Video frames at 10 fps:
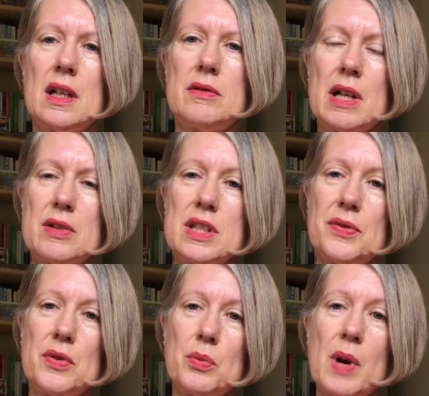around
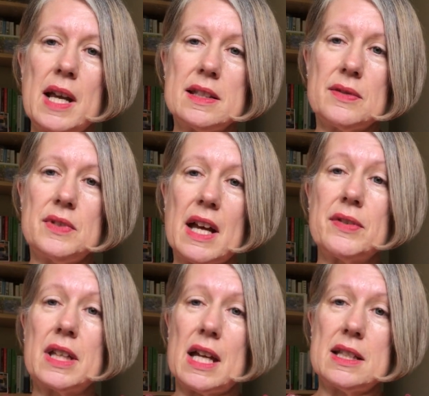different ways of
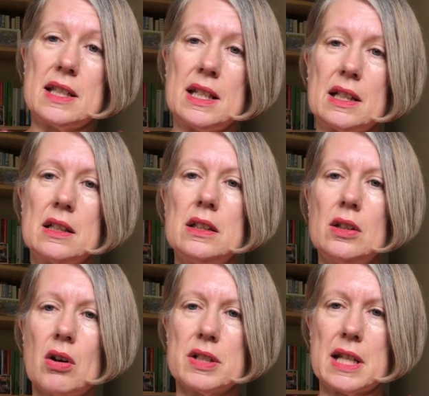navigating
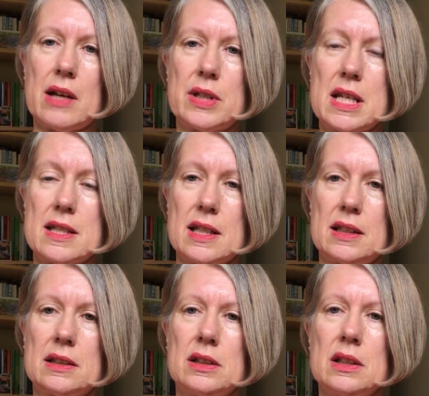lockdown easing.